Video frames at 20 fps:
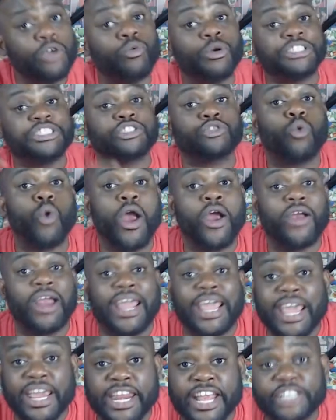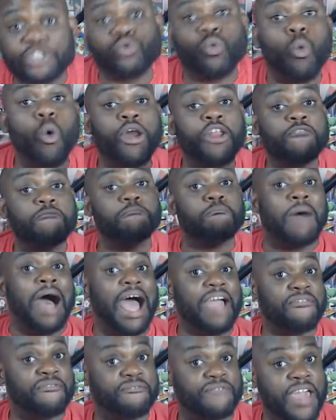with Square Enix, one of my
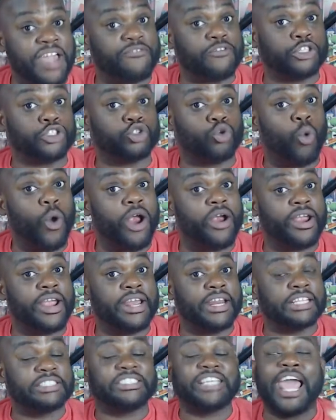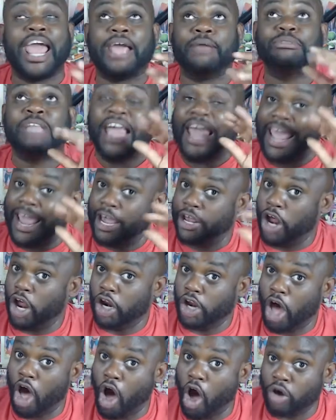favorite Square Enix games in a
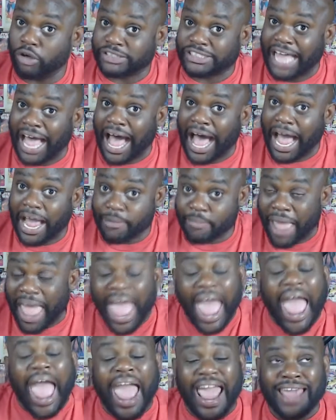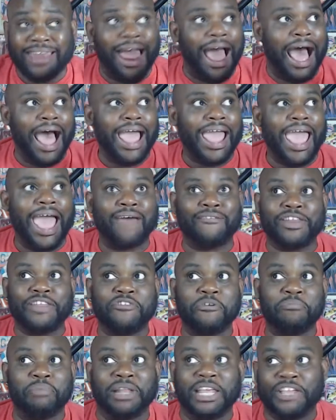long time, and I haven't
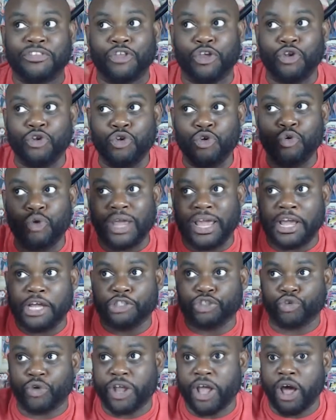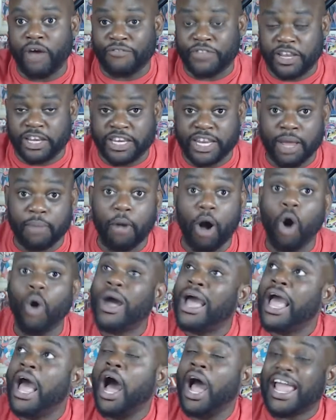even played the new entry of the demo,
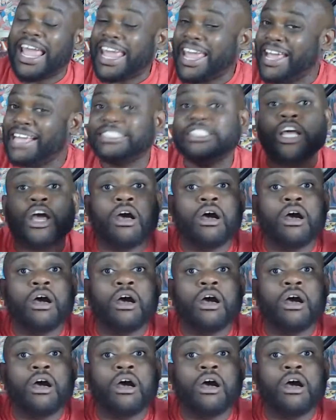is